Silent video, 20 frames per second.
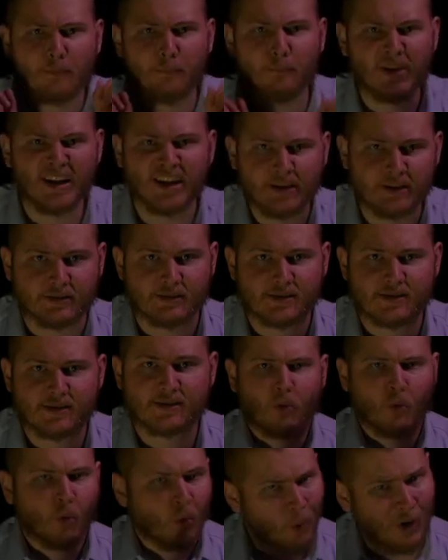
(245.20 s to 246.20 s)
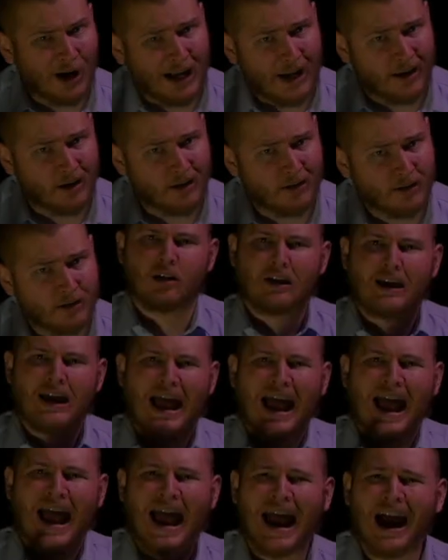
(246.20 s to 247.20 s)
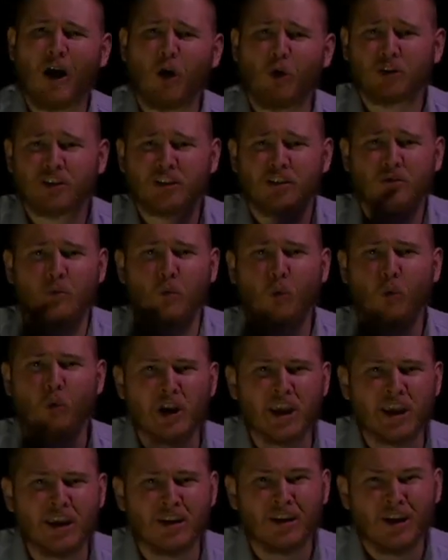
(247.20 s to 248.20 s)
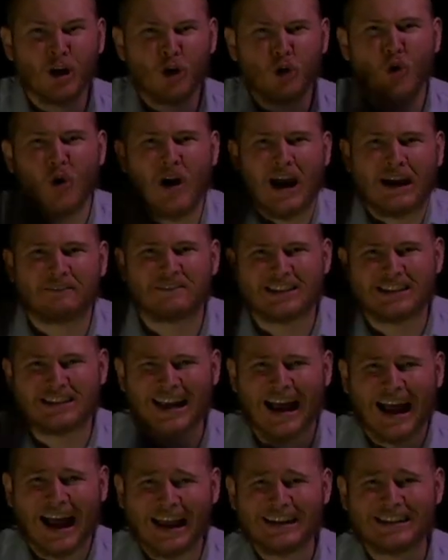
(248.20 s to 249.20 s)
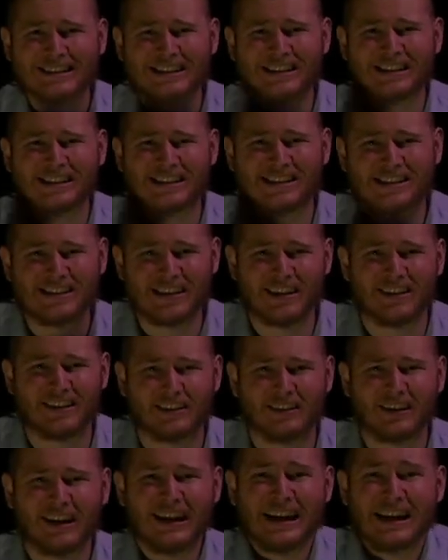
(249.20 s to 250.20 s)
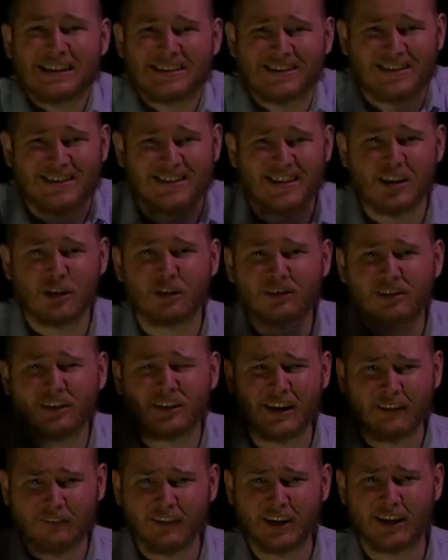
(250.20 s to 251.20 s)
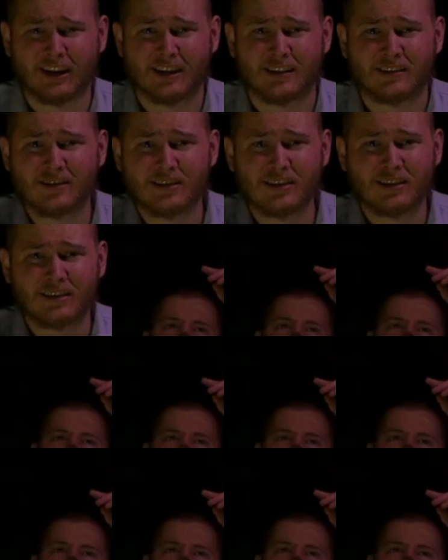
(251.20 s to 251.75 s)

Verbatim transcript: means. Why? How can we who have died to sin still live in it?